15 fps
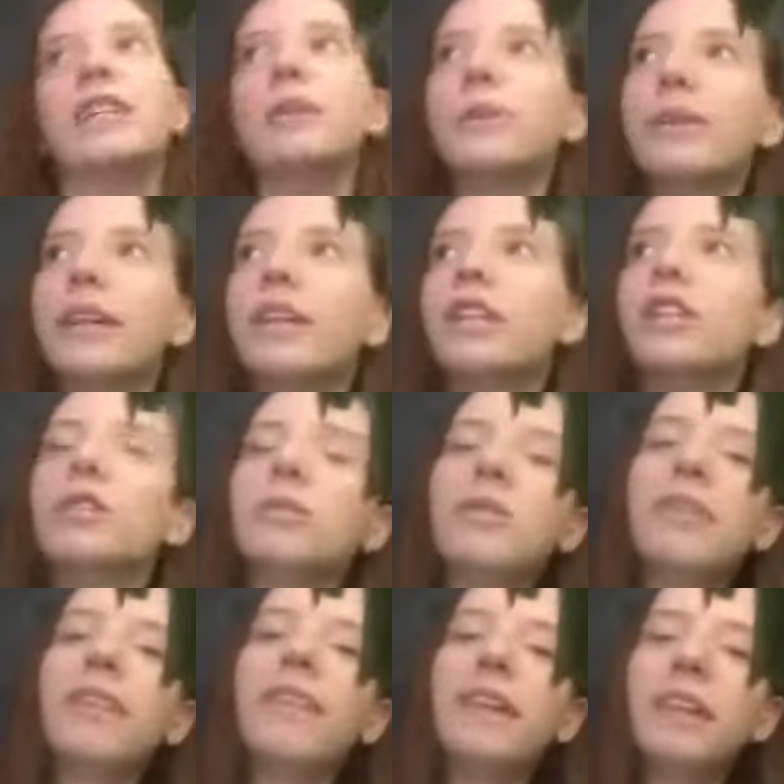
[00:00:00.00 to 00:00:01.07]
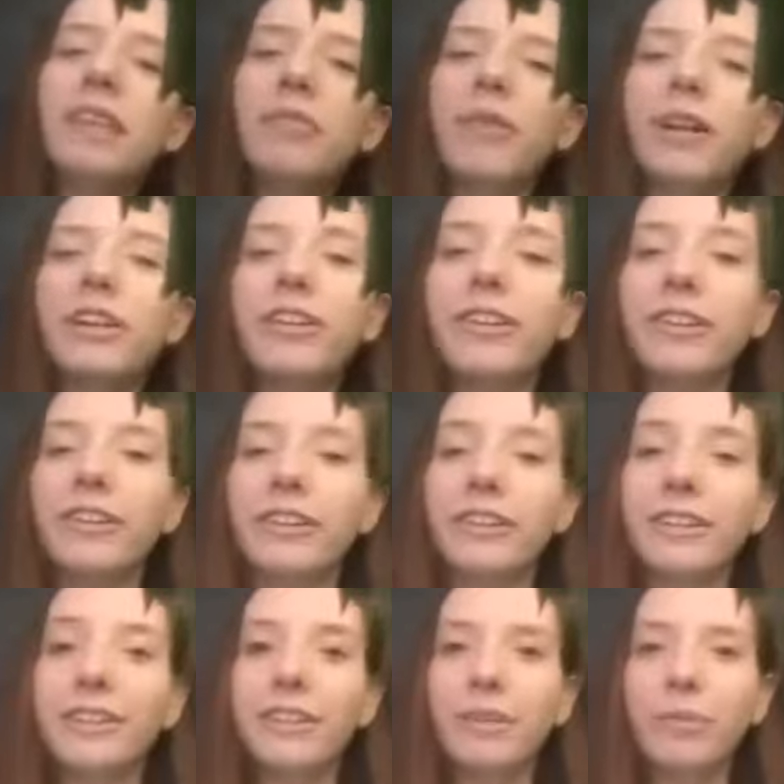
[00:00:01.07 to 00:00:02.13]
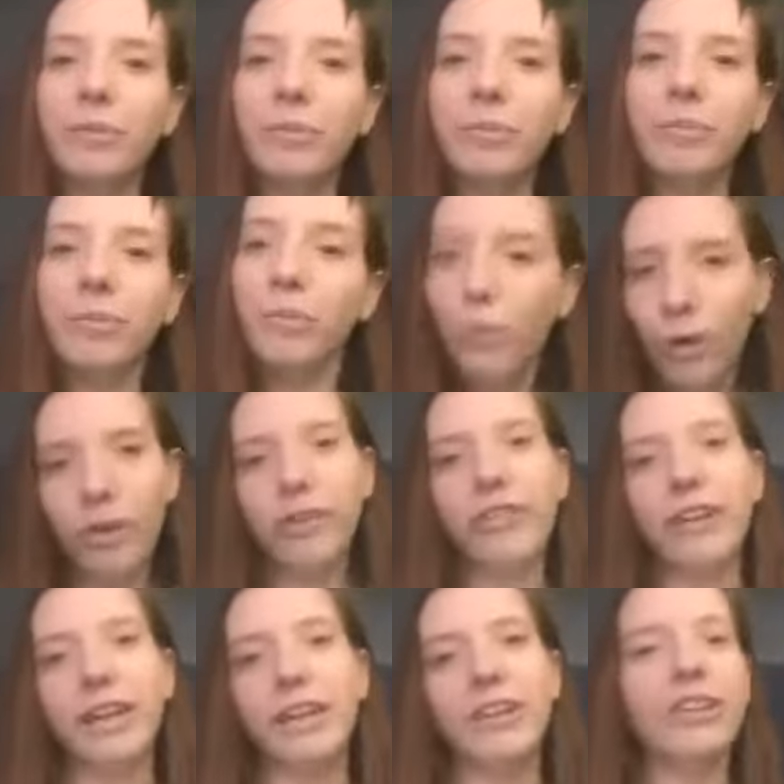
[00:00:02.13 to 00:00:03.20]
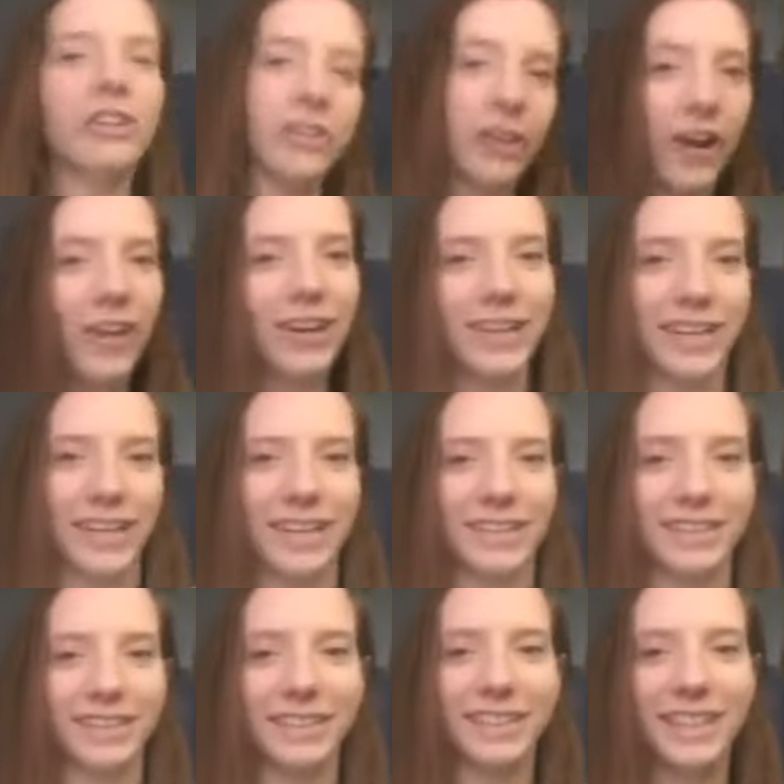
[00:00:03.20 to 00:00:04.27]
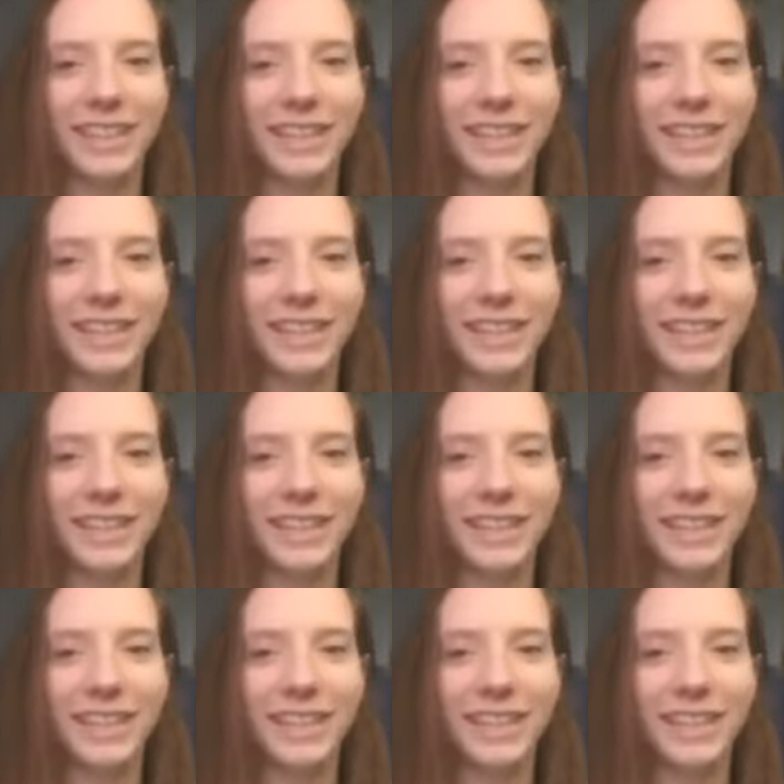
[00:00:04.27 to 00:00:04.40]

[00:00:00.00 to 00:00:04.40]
You can use this when you're watering your garden.